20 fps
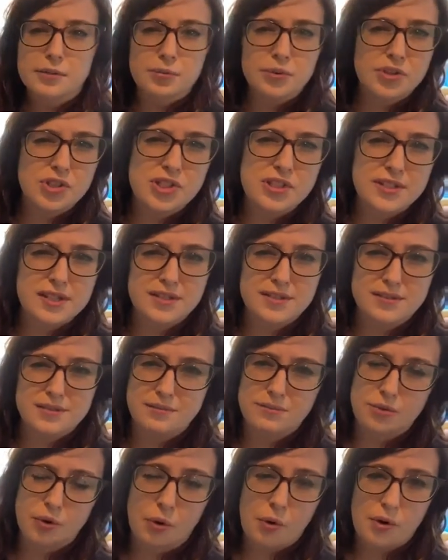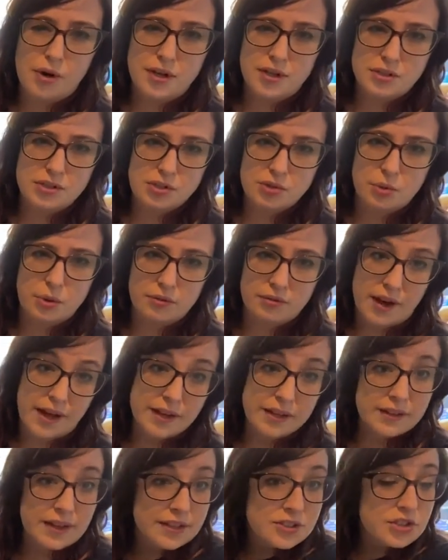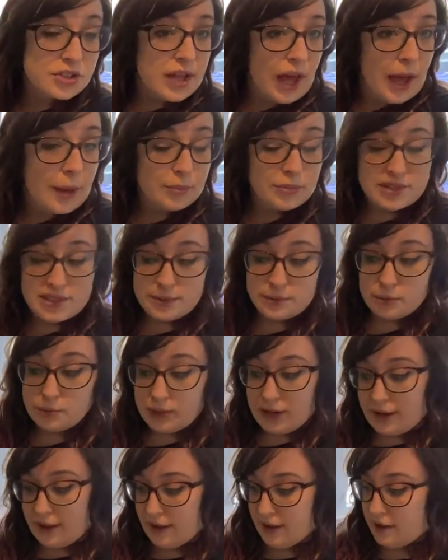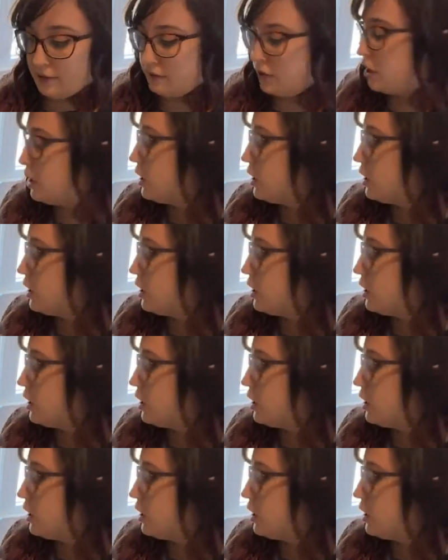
Well, she says orange or red, and that just happens to be what I have.